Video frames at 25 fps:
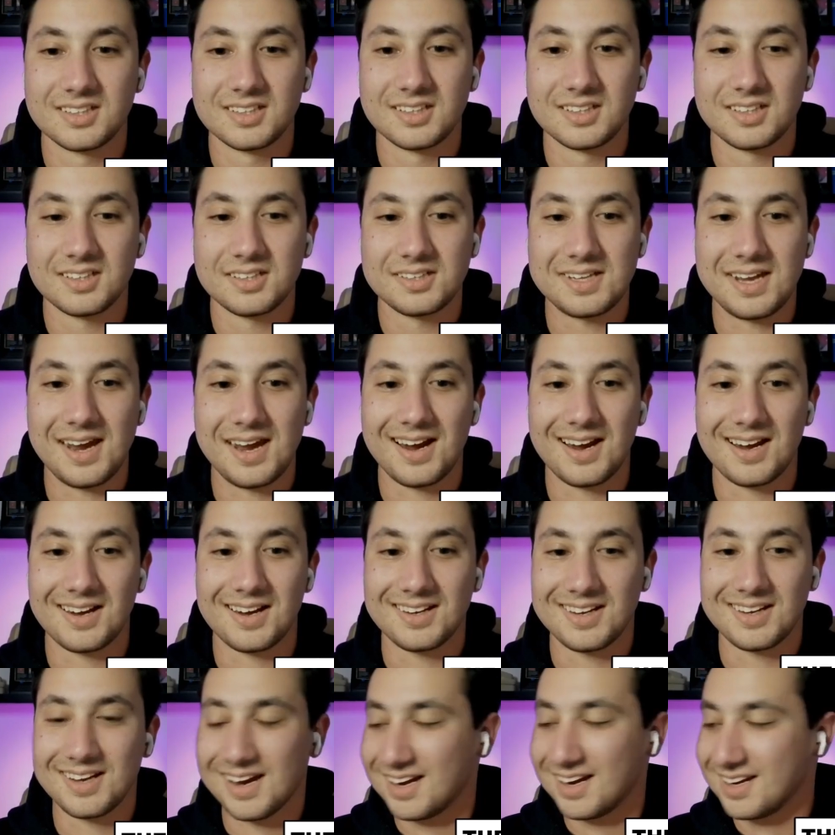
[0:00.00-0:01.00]
Yeah,
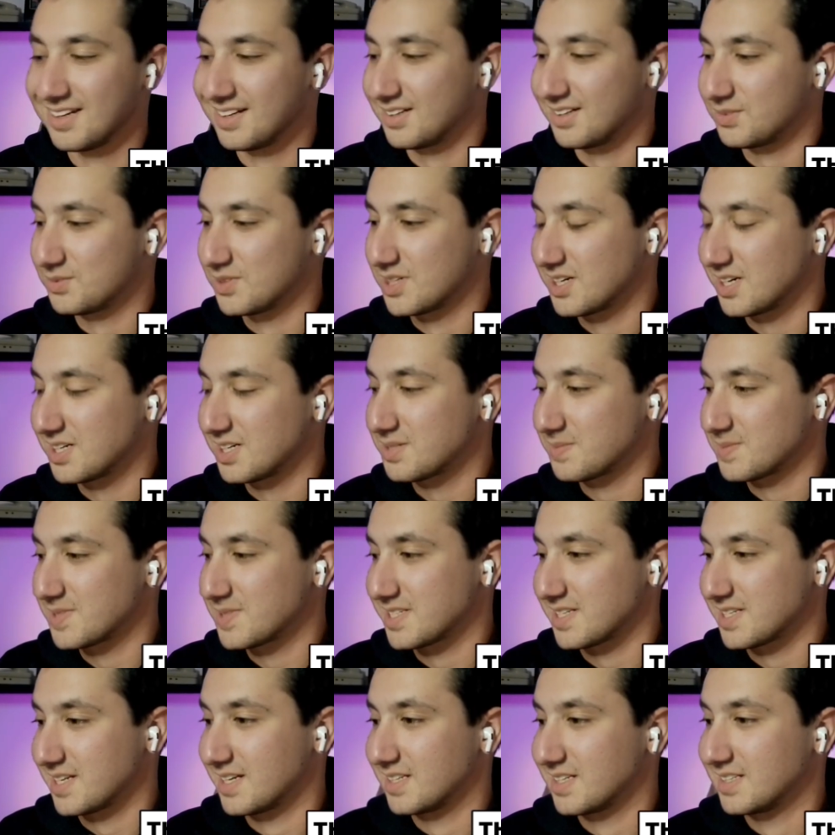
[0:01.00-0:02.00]

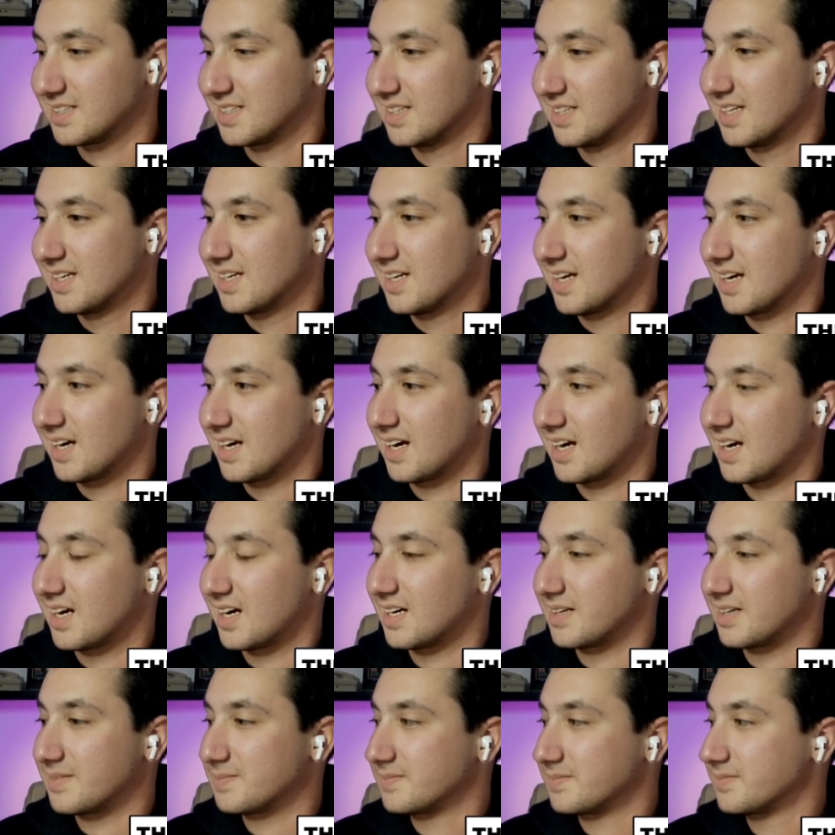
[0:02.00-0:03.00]

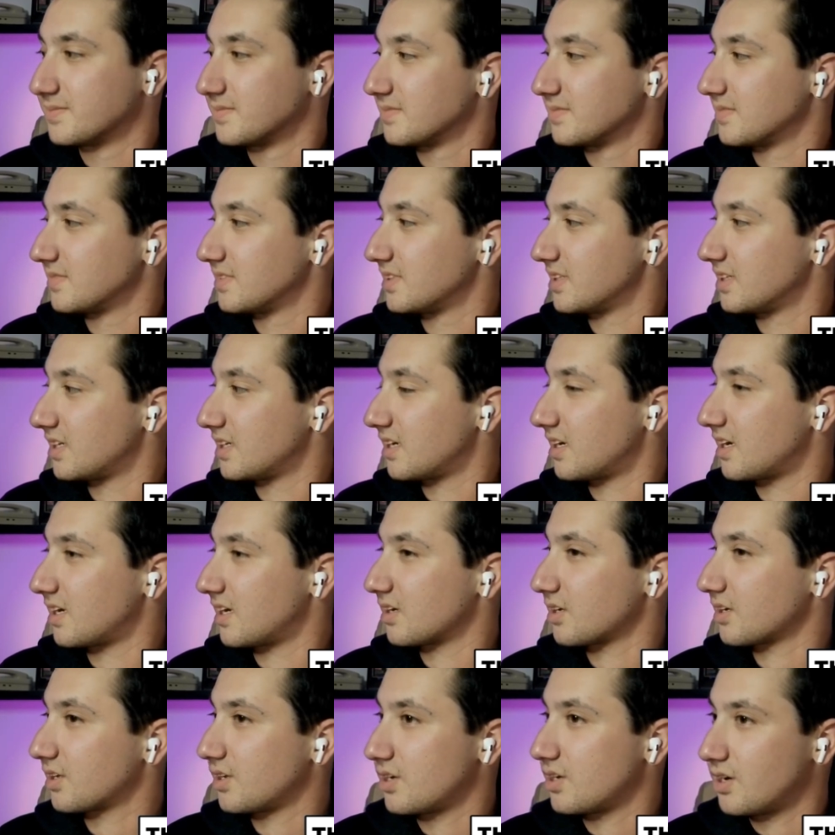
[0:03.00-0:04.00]
100%.
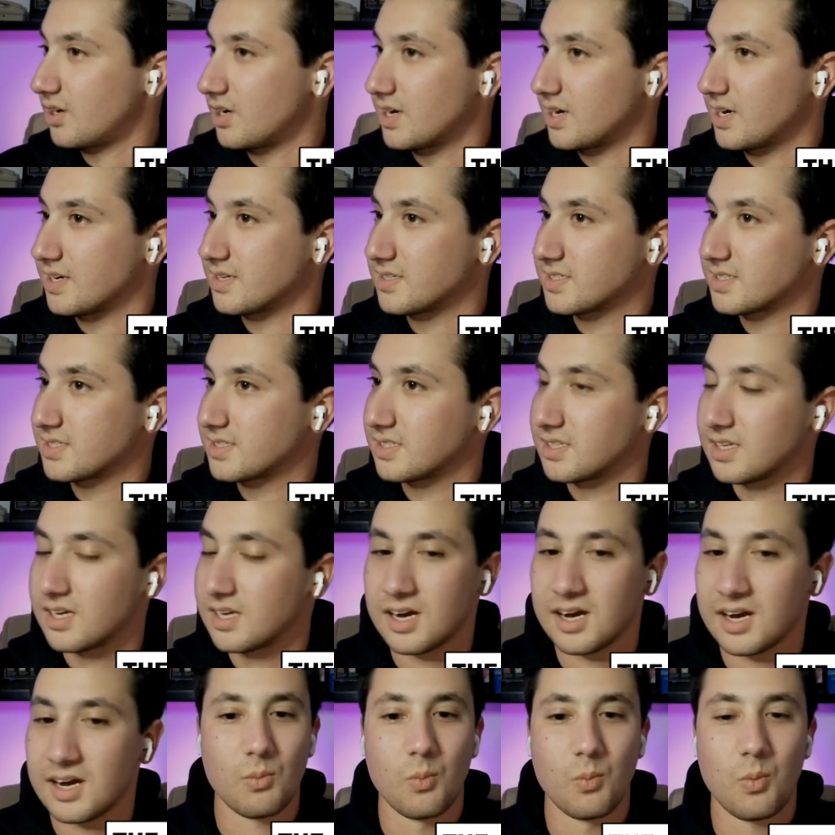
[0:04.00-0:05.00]
Curious,
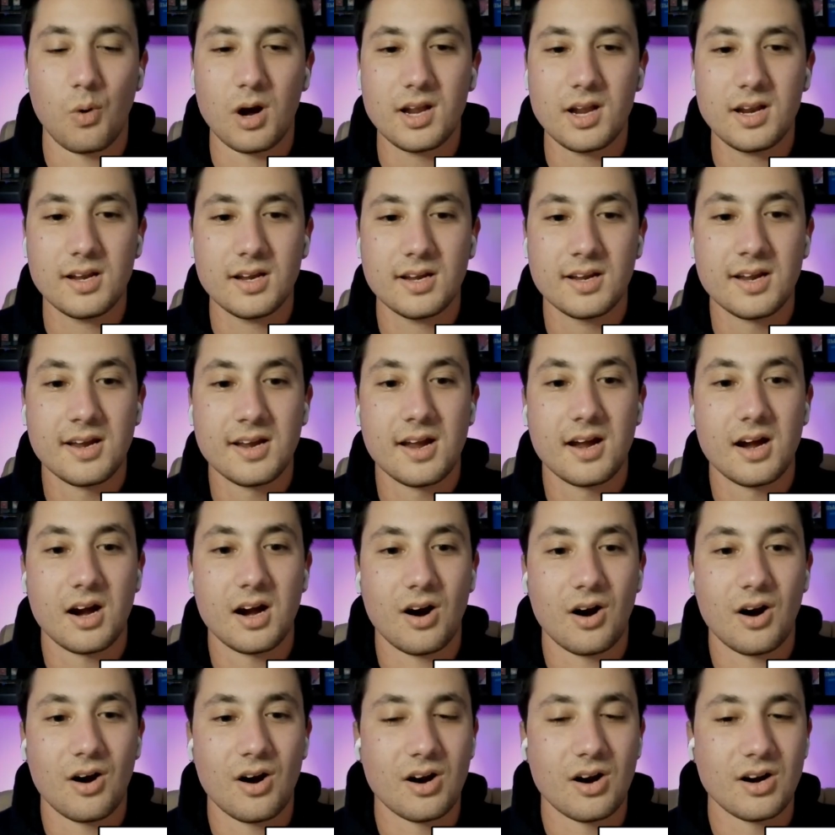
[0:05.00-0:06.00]
what
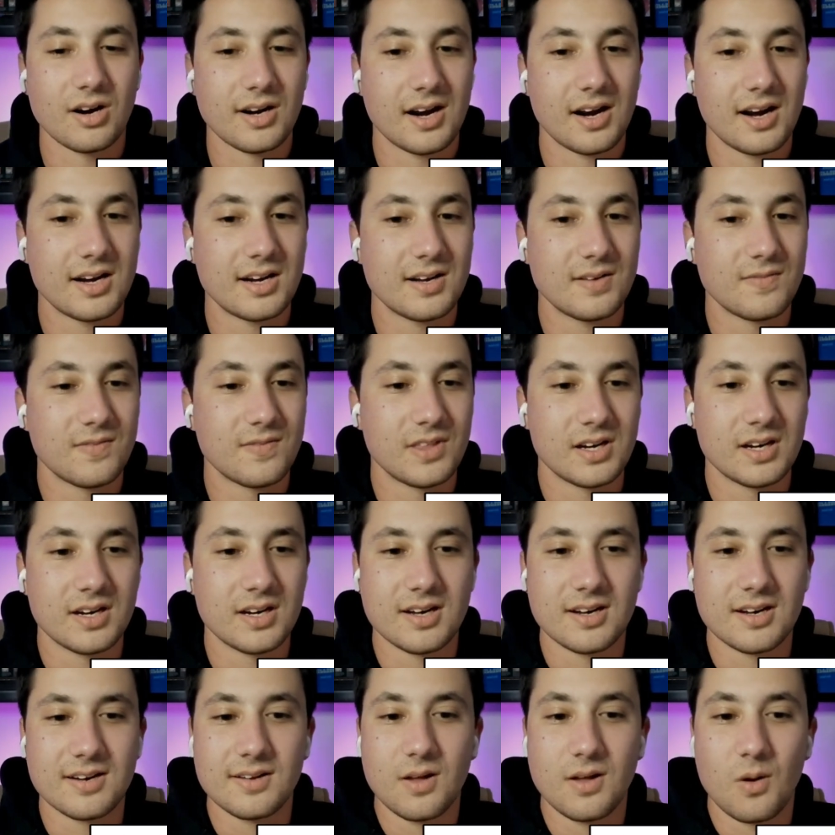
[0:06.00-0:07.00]
are kind of
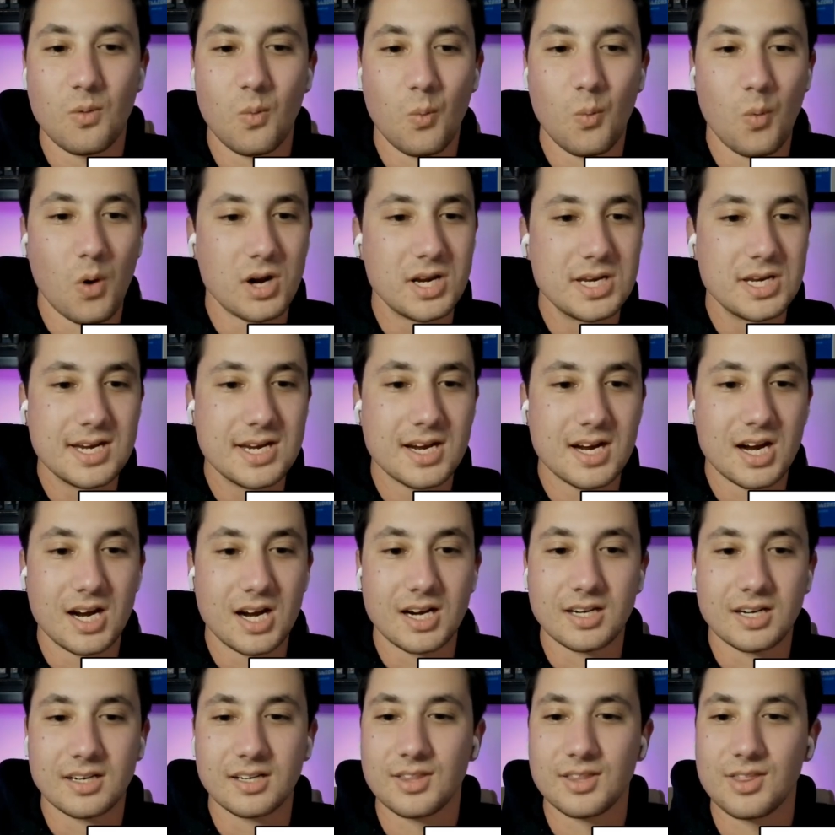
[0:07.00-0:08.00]
the 1
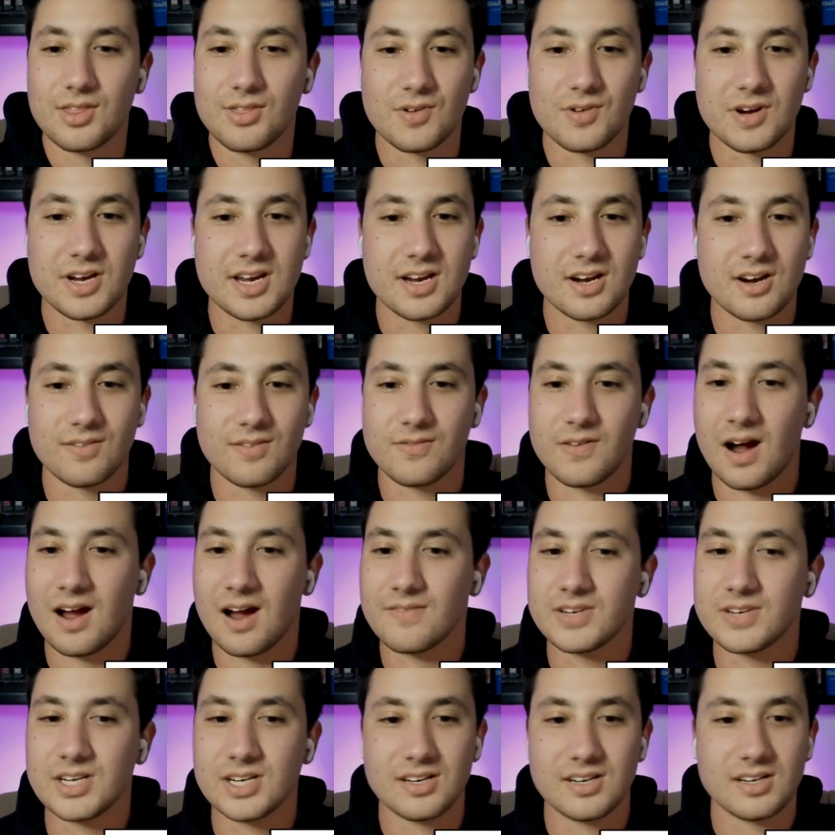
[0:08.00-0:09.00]
year, 3 year,
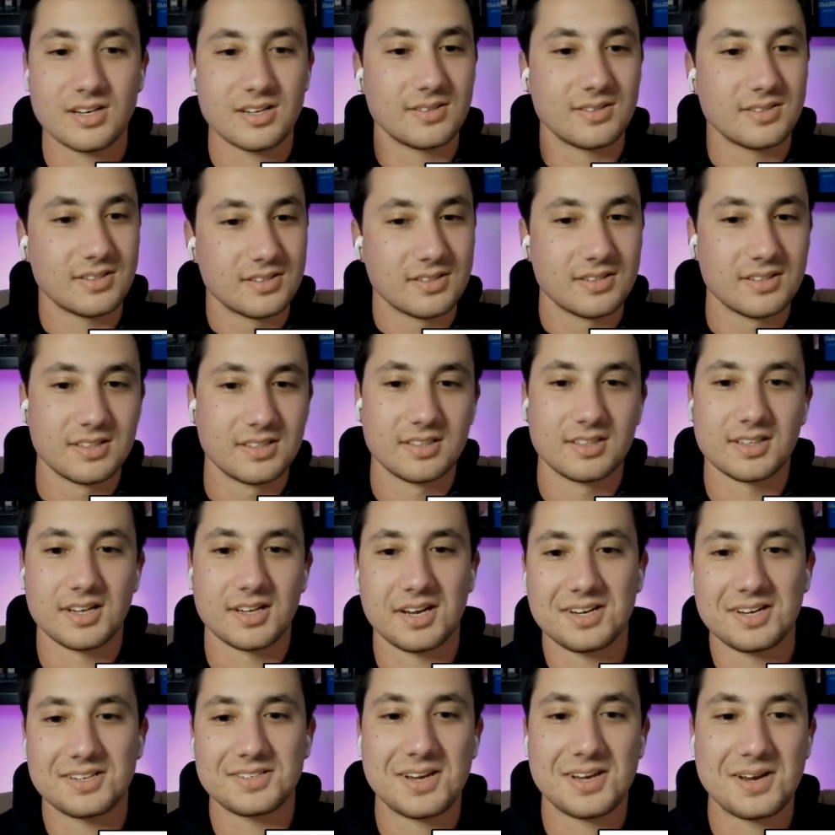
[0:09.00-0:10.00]
5 year,
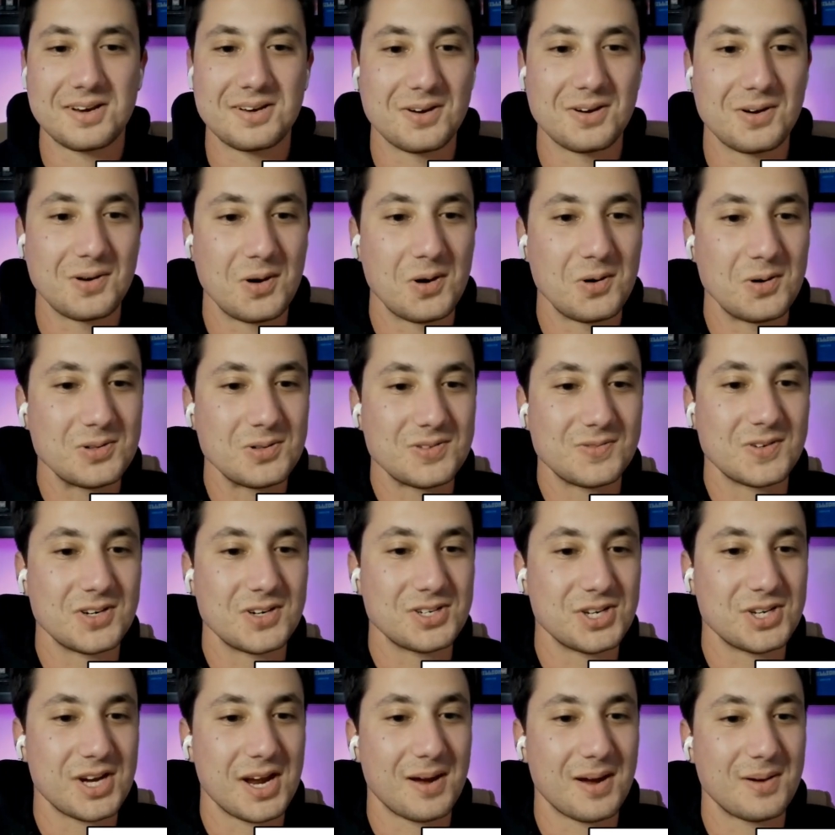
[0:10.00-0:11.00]
kind of 10-year goals for
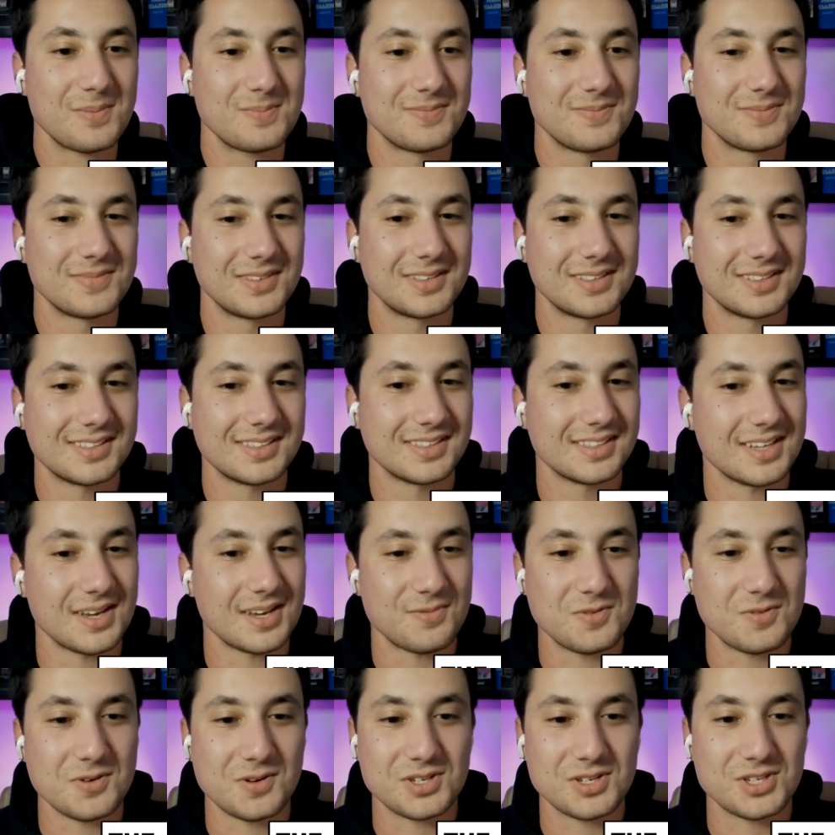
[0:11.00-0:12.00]
Jam,
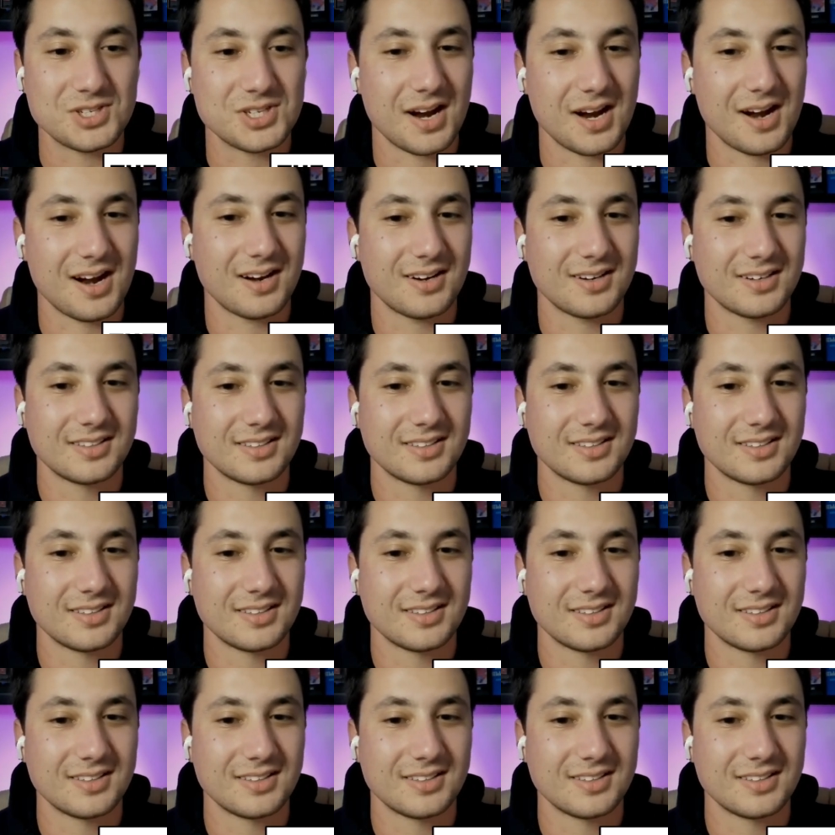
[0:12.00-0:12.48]
if you could share?